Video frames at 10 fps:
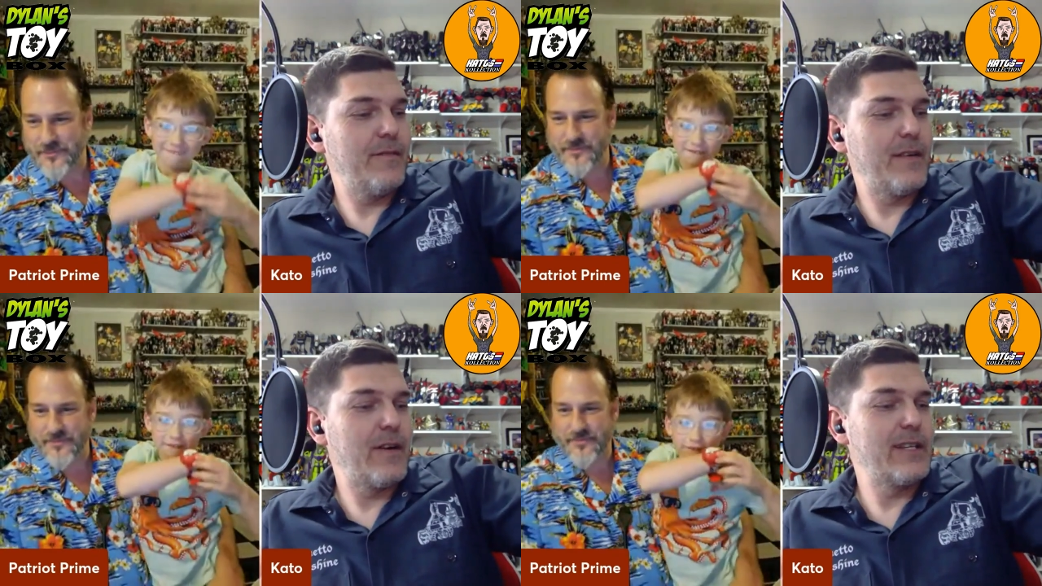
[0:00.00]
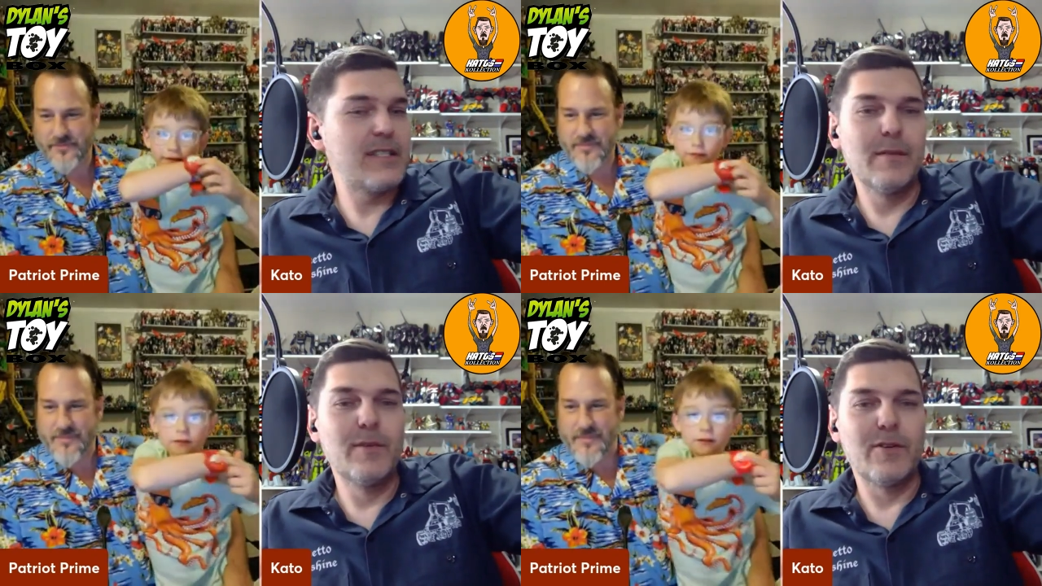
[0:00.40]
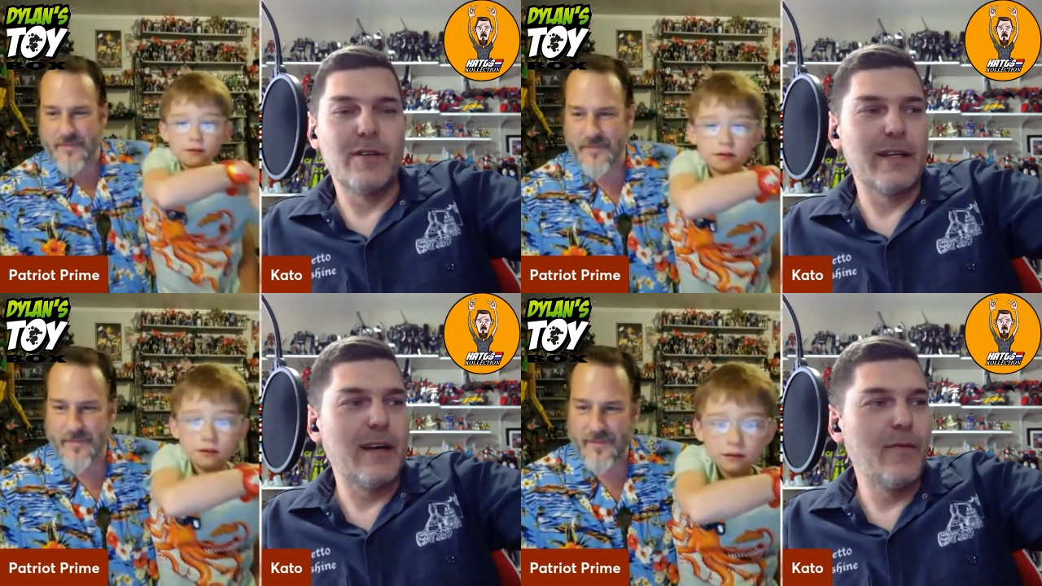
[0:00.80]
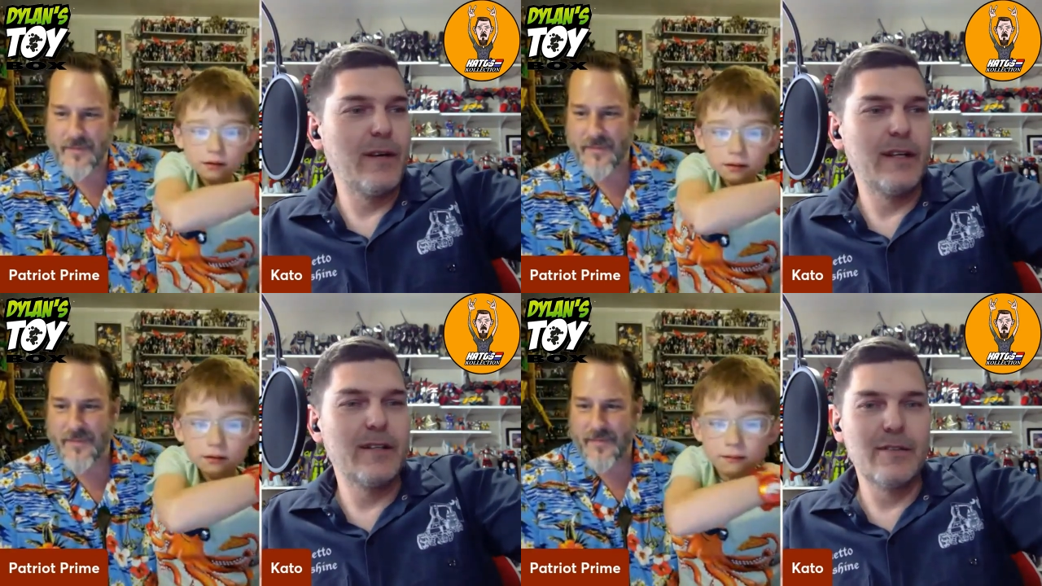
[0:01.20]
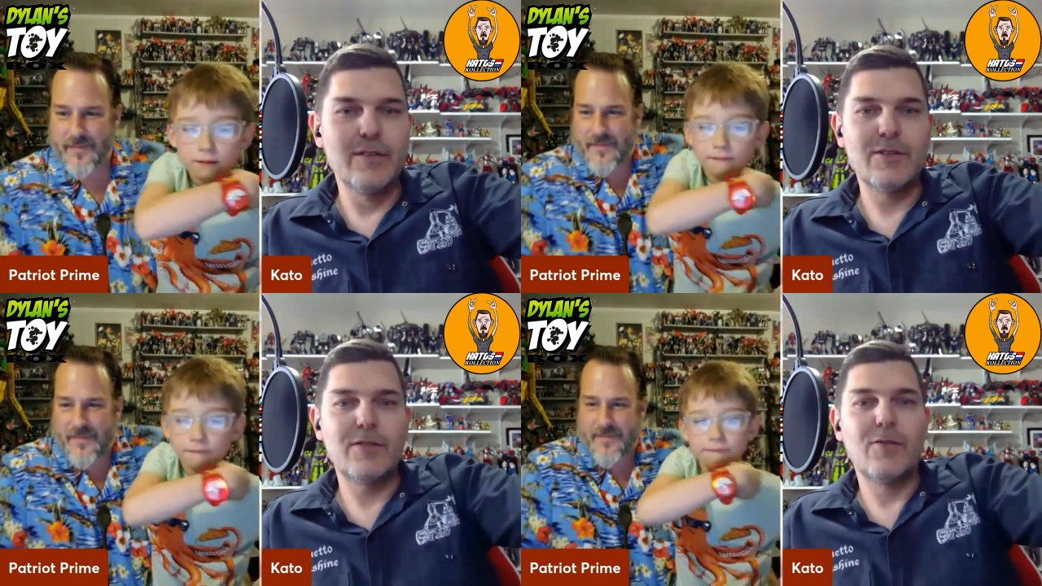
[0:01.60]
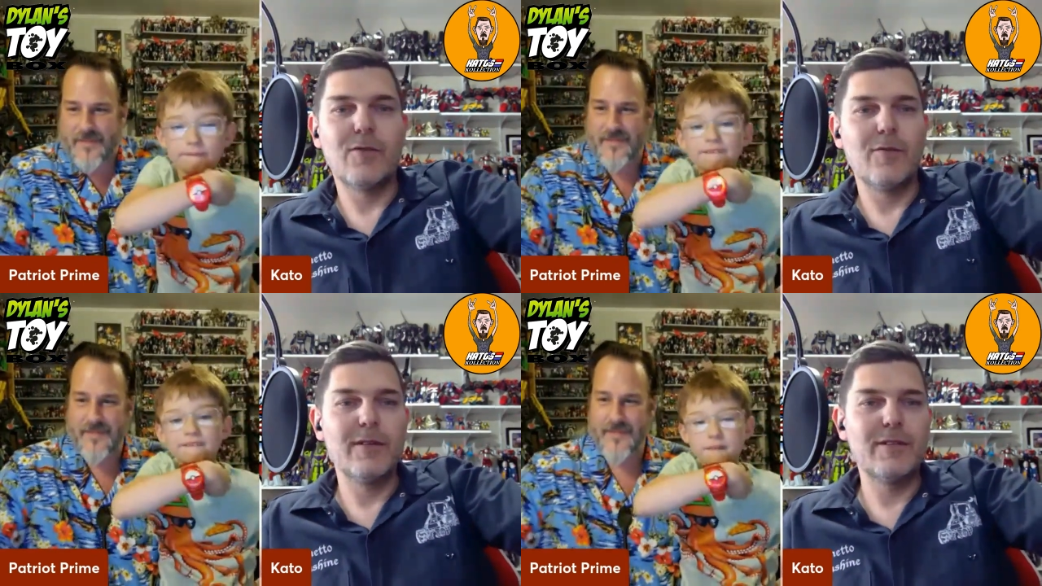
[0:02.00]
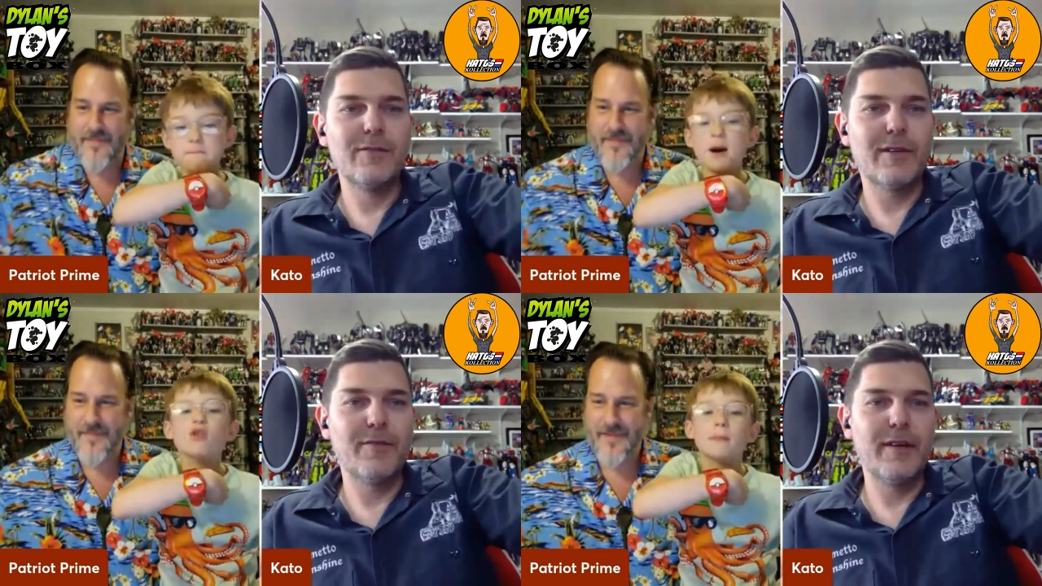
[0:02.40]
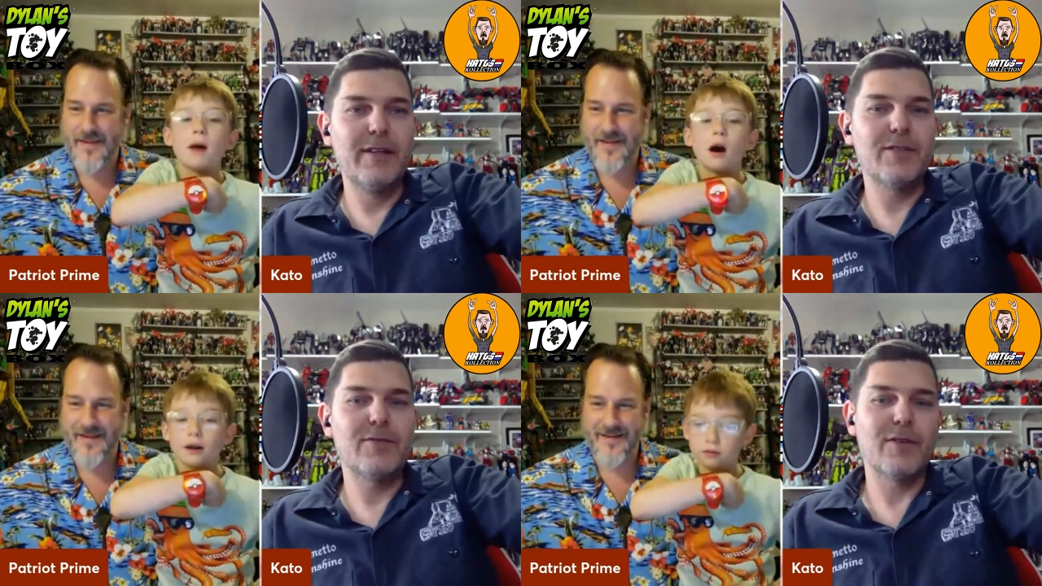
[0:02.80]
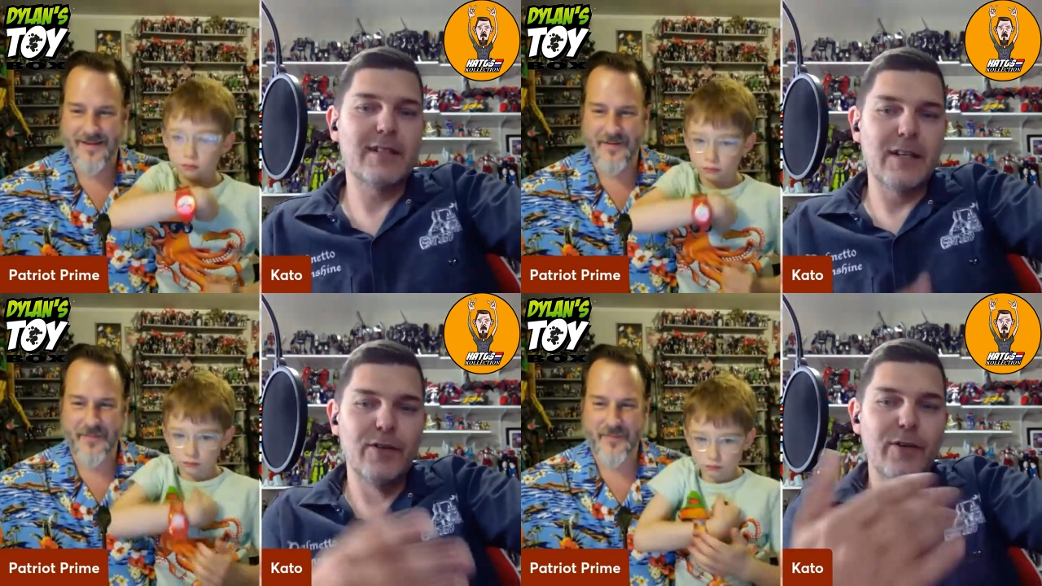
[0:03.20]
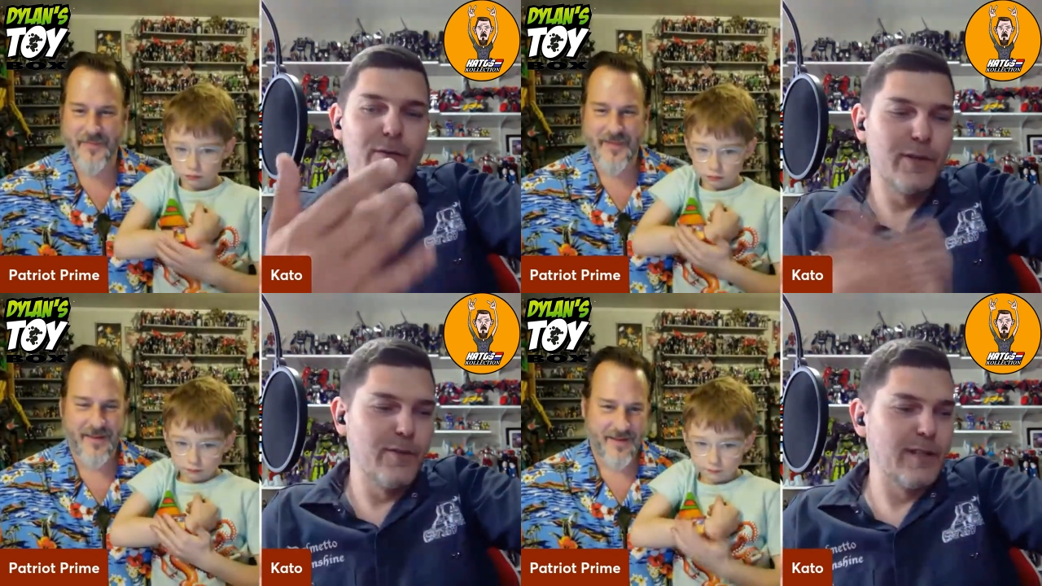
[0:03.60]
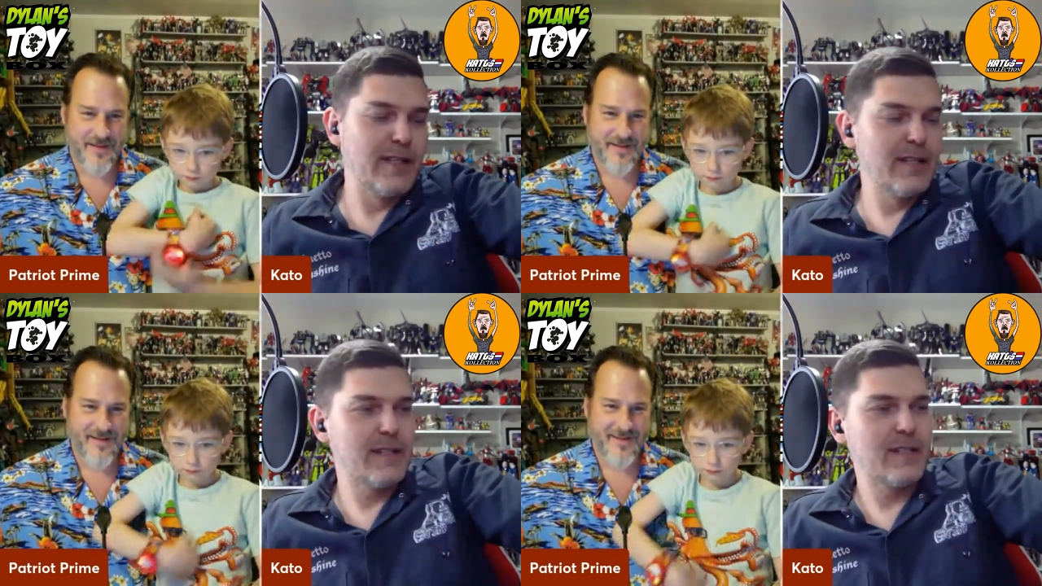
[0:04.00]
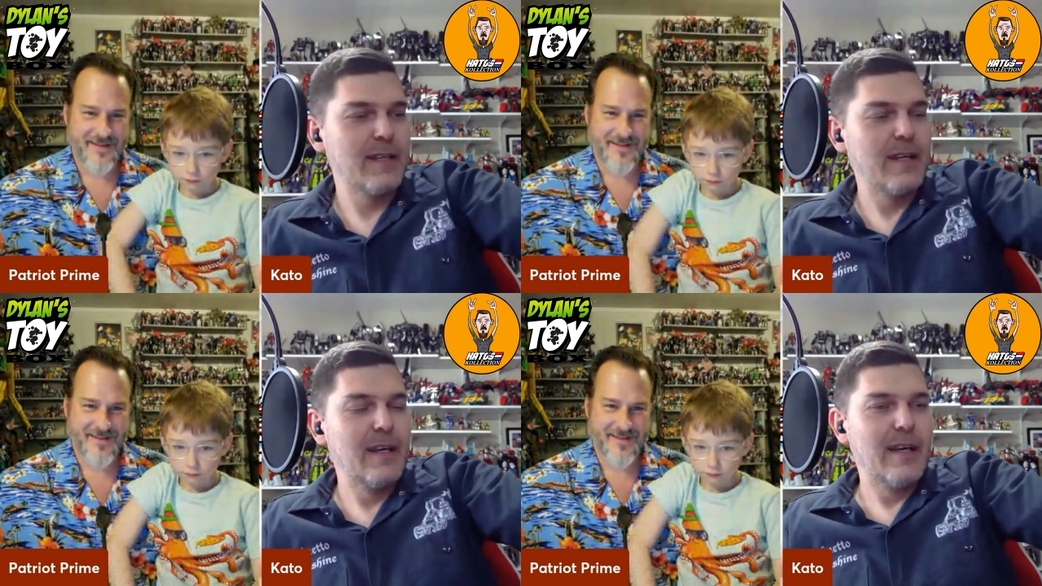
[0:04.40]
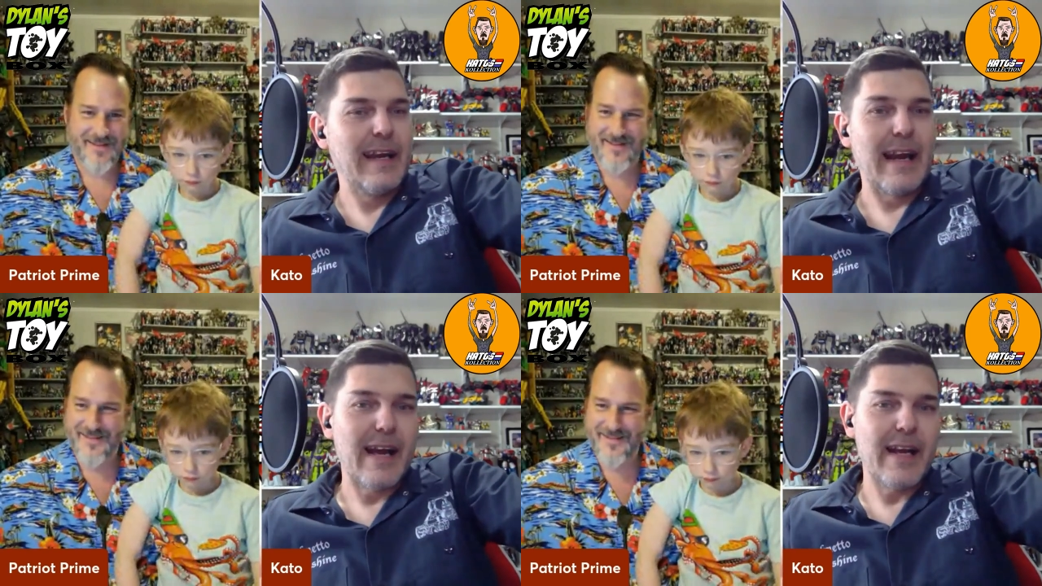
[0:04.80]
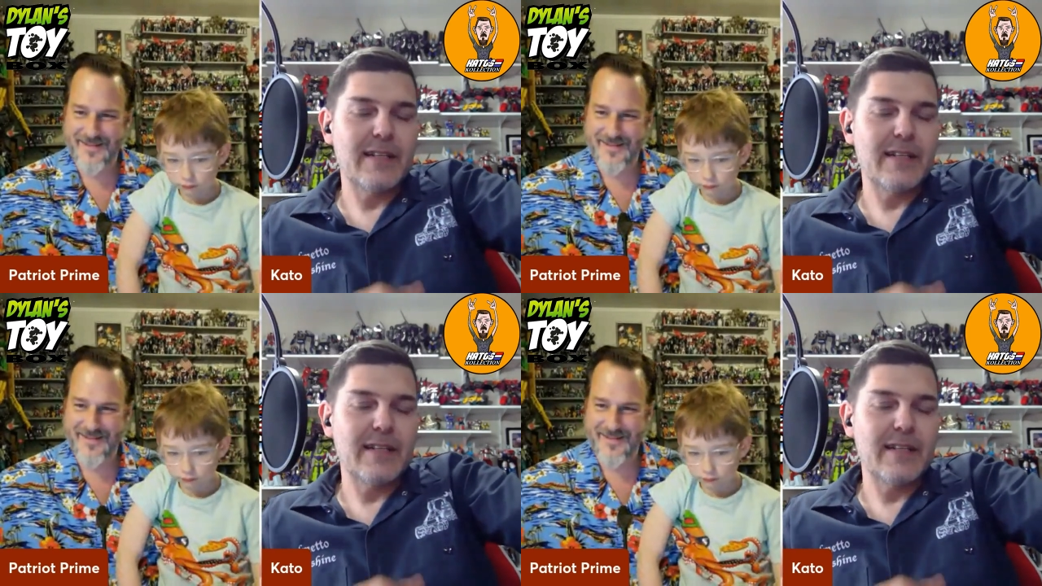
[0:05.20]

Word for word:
Speaker 1: Very similarly, I went into the store, went to a convenience store because I knew you were doing this, and I'd